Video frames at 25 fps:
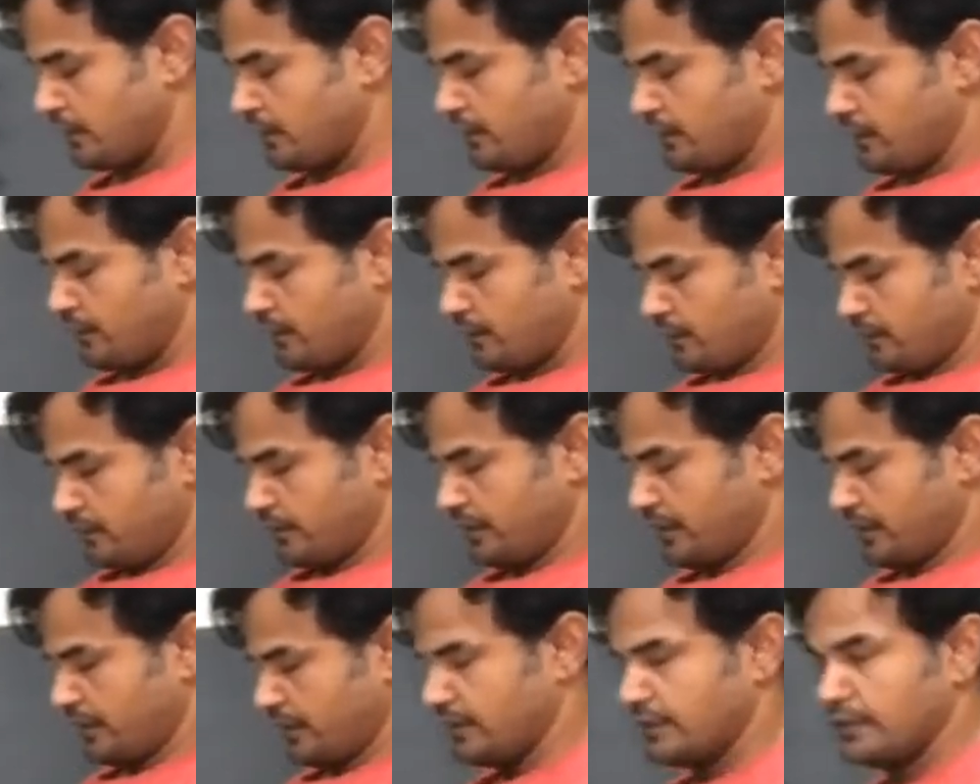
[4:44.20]
Okay.
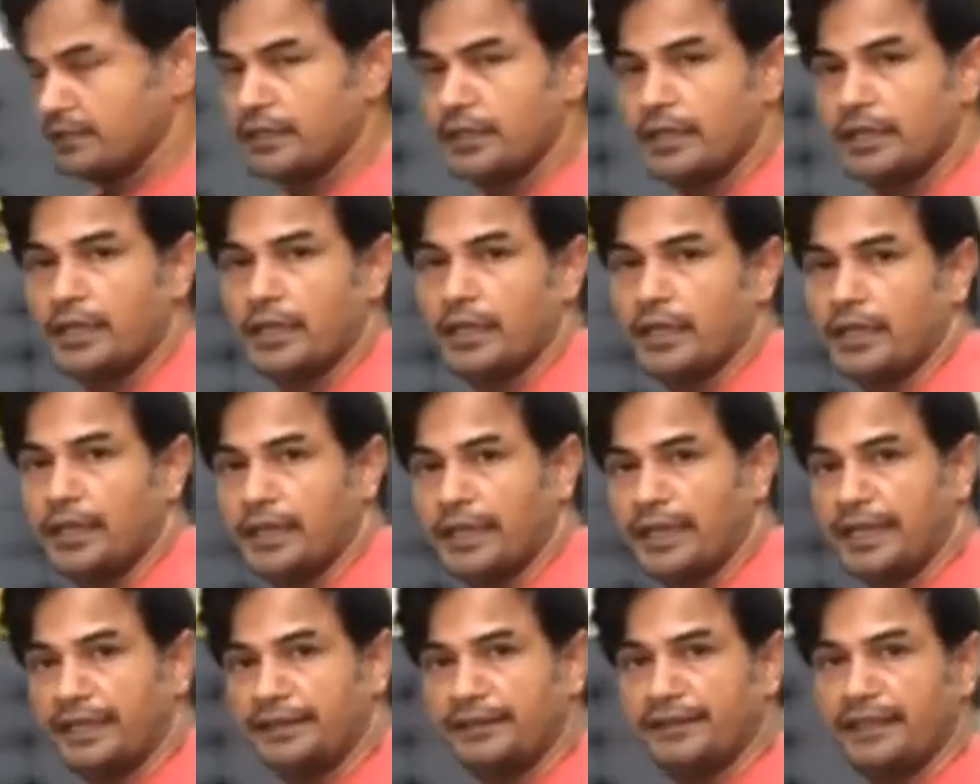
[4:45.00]

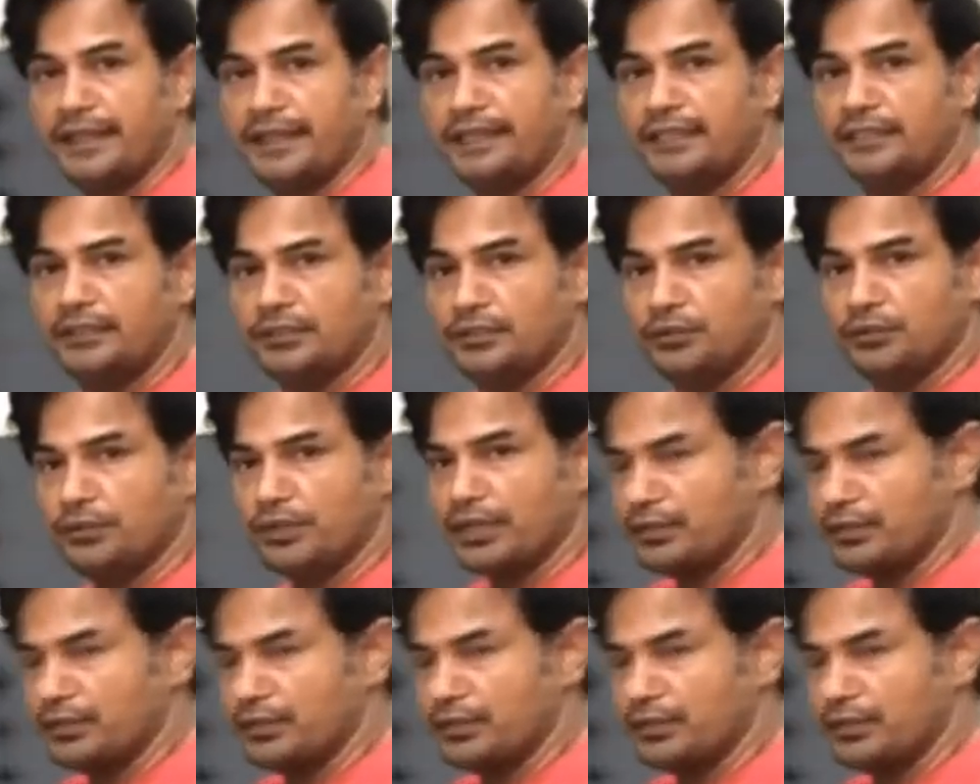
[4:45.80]
And then you